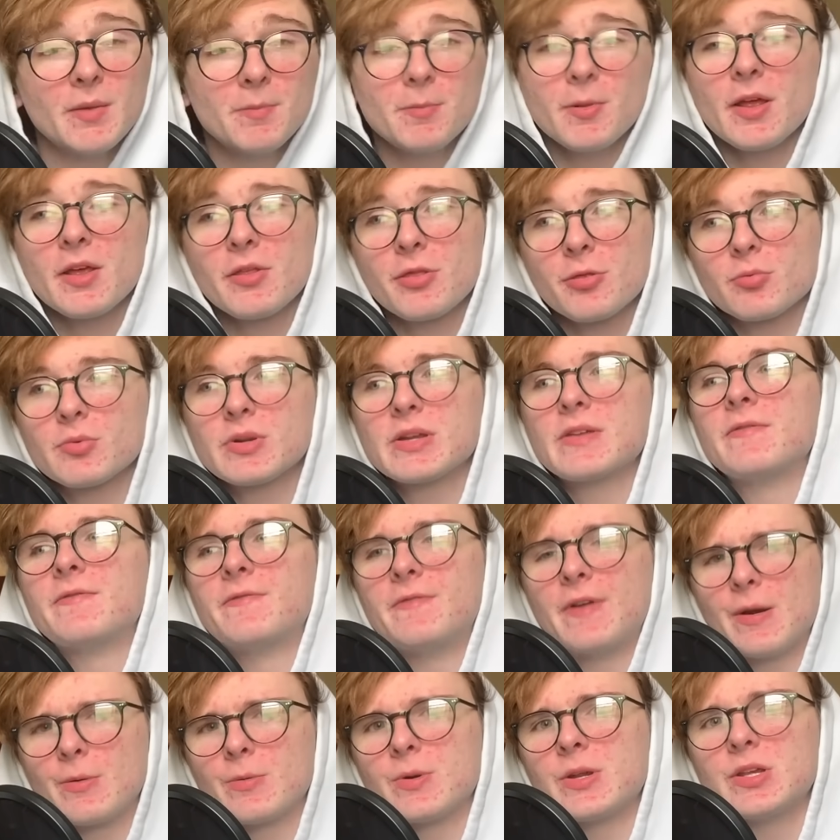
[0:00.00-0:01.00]
play three
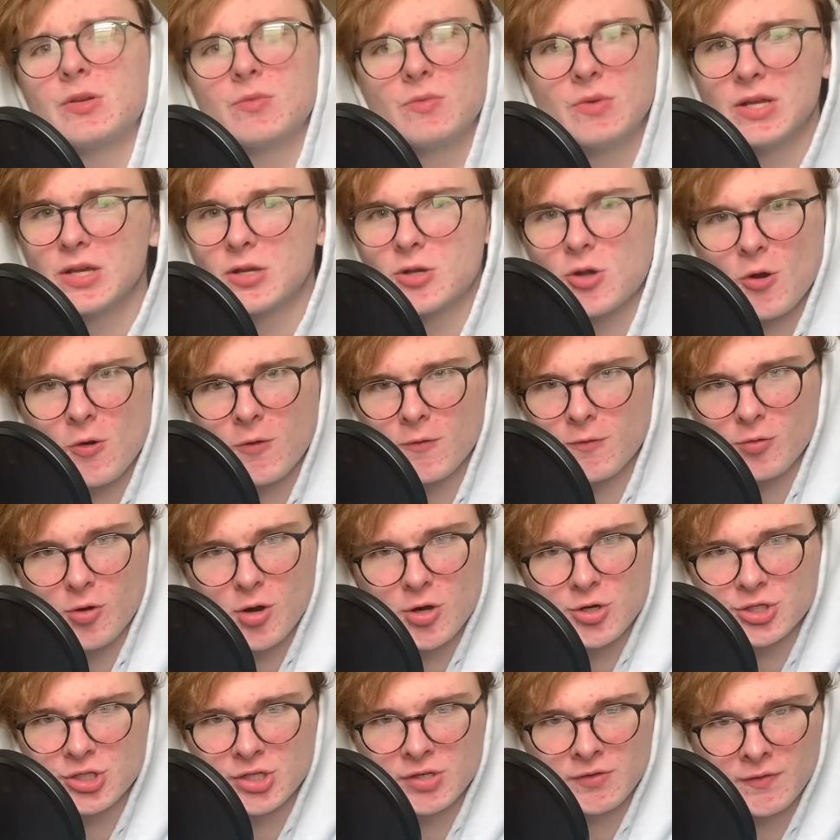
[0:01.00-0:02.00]
very unique
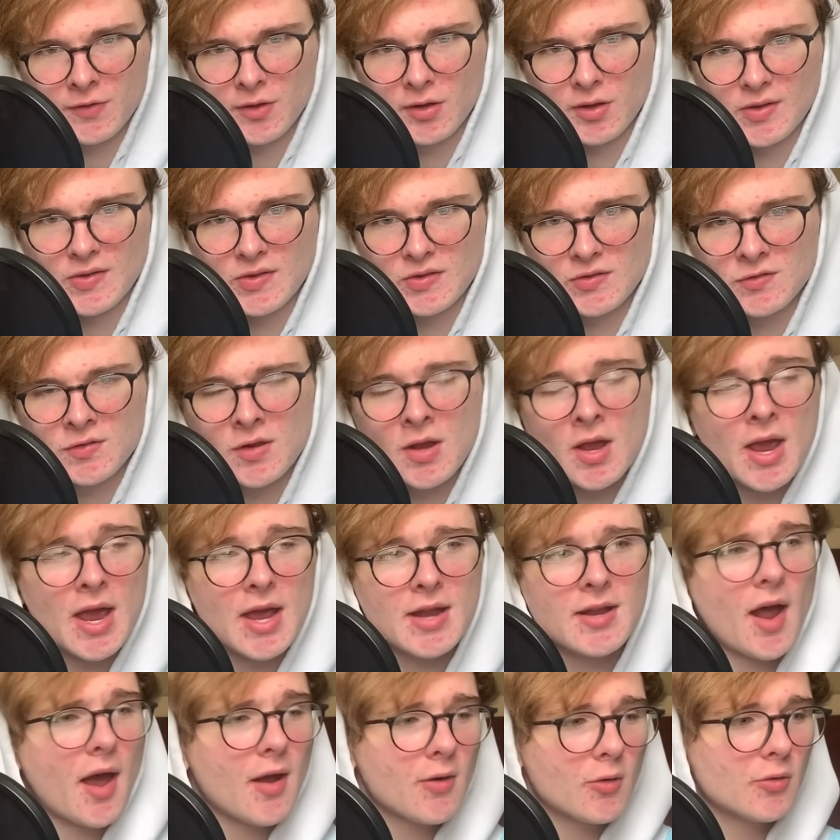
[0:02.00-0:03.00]
overarching villains, and
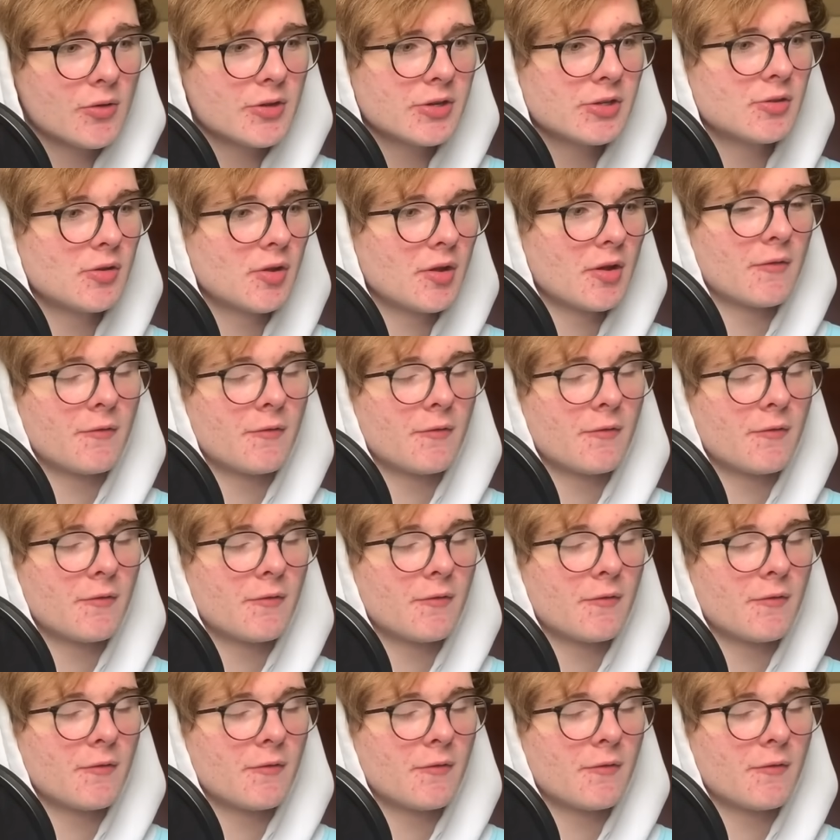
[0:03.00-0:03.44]
not only do their